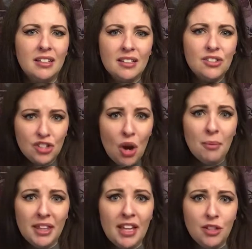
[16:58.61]
Show me
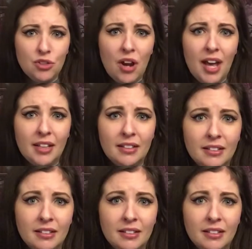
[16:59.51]
that you tried.